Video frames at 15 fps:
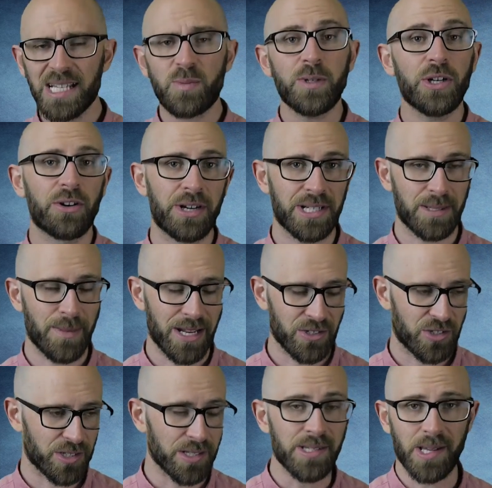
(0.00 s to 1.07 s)
As we already
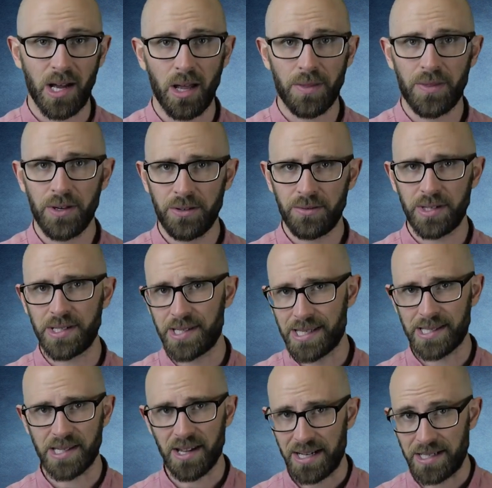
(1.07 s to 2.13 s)
mentioned, Arthur and
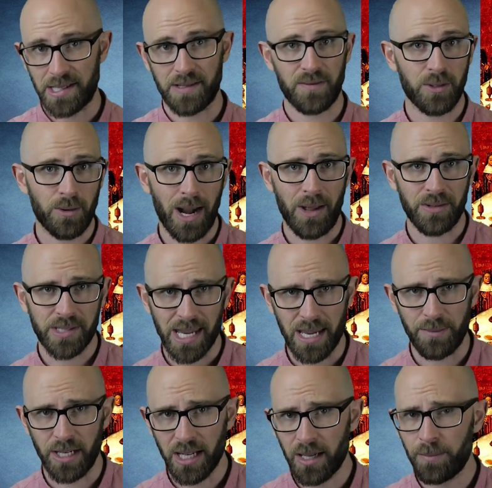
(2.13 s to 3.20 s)
his Knights of the Round
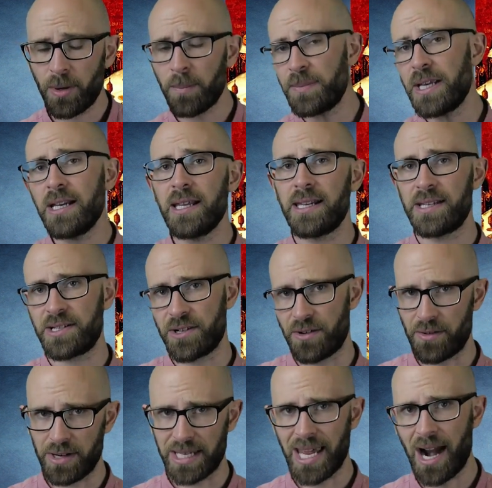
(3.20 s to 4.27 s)
Table are popular
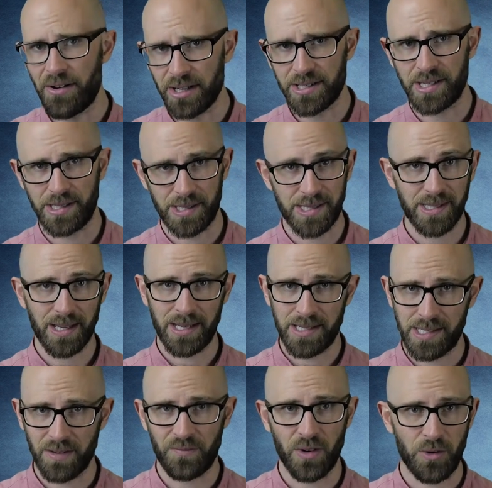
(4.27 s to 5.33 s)
literary characters,
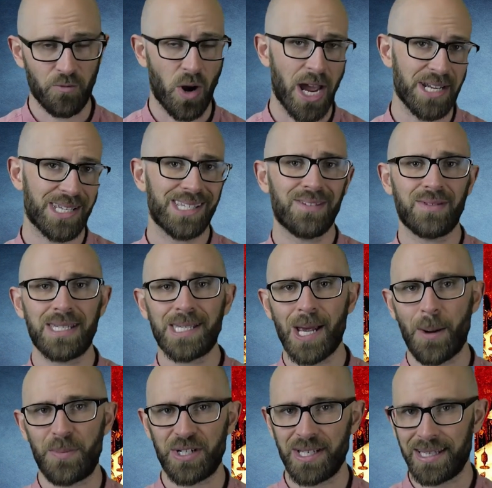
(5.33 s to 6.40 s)
and different writers have
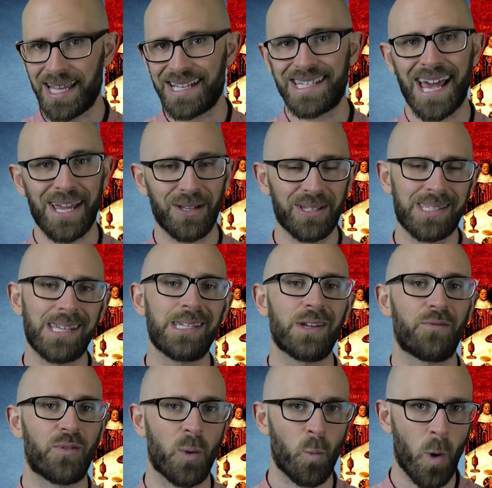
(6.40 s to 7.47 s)
interpreted their tales in
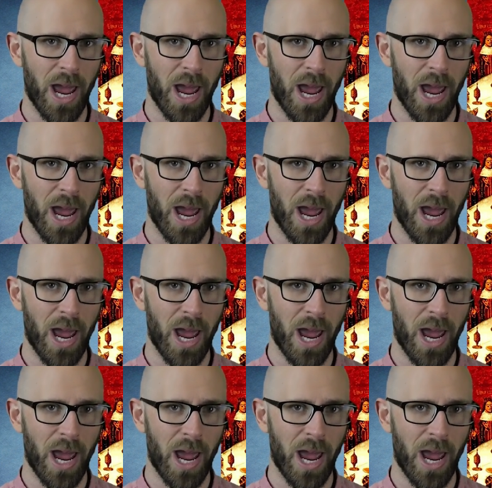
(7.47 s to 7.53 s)
different